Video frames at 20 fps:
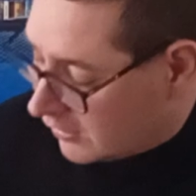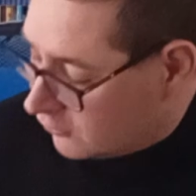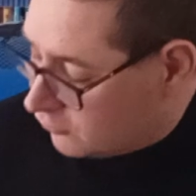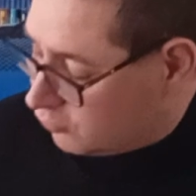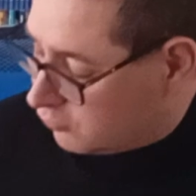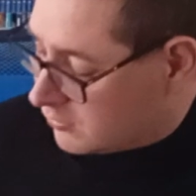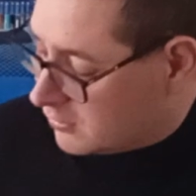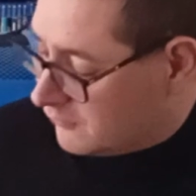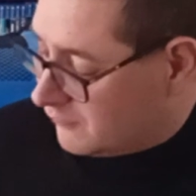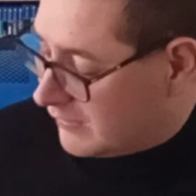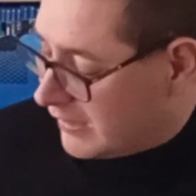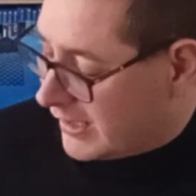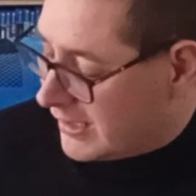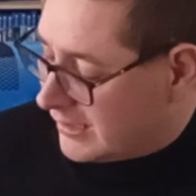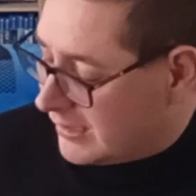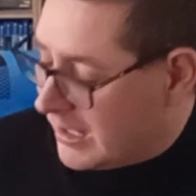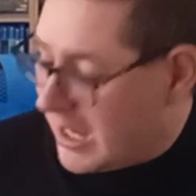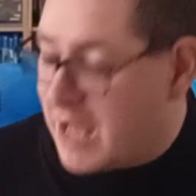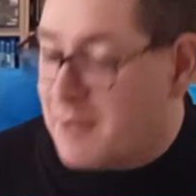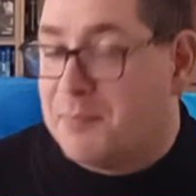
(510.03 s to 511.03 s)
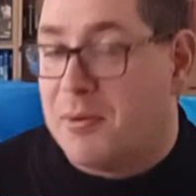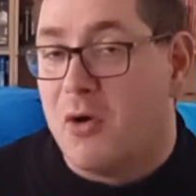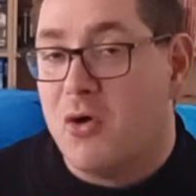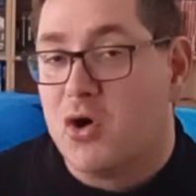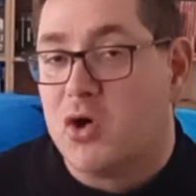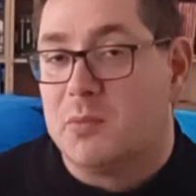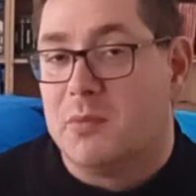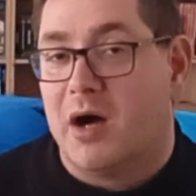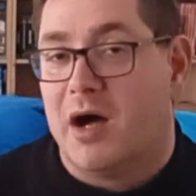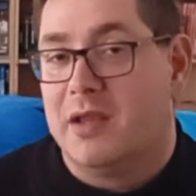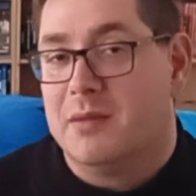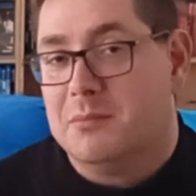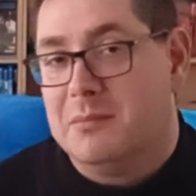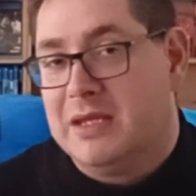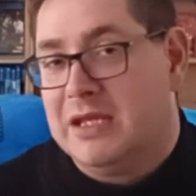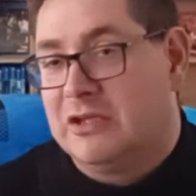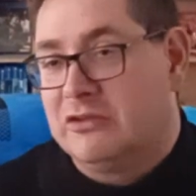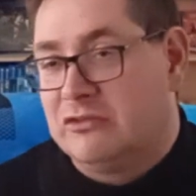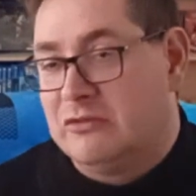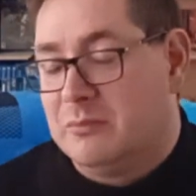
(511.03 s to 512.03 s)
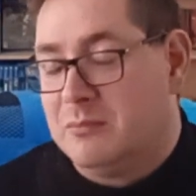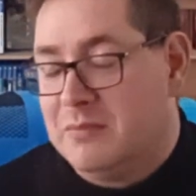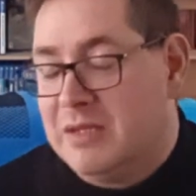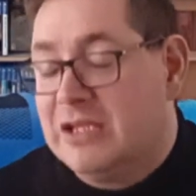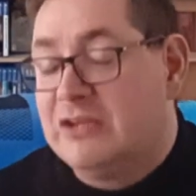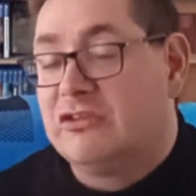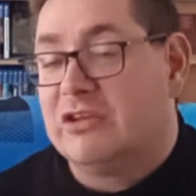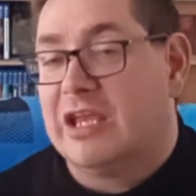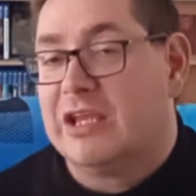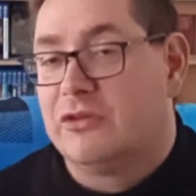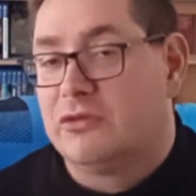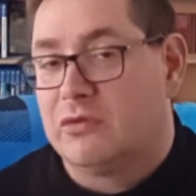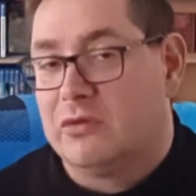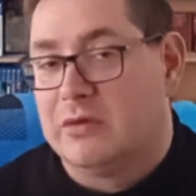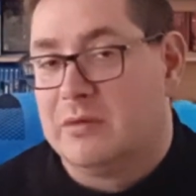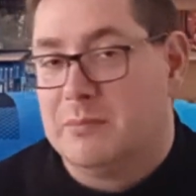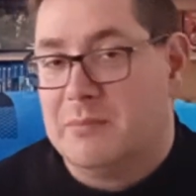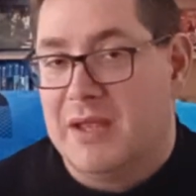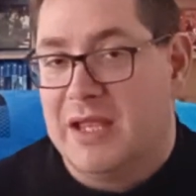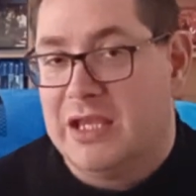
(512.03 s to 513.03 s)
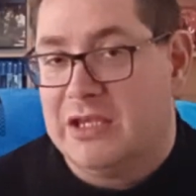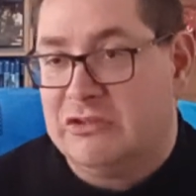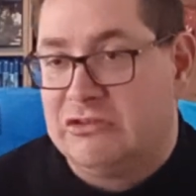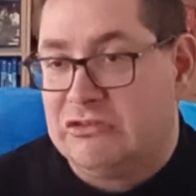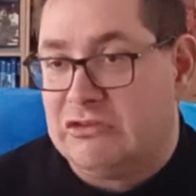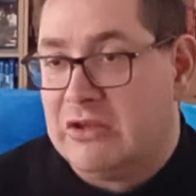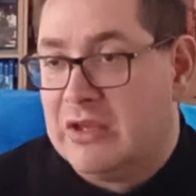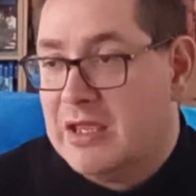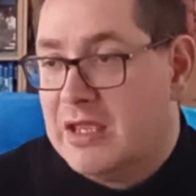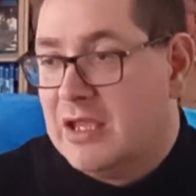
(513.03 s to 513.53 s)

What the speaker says: Sort of like a Pokemon meets a turn-based,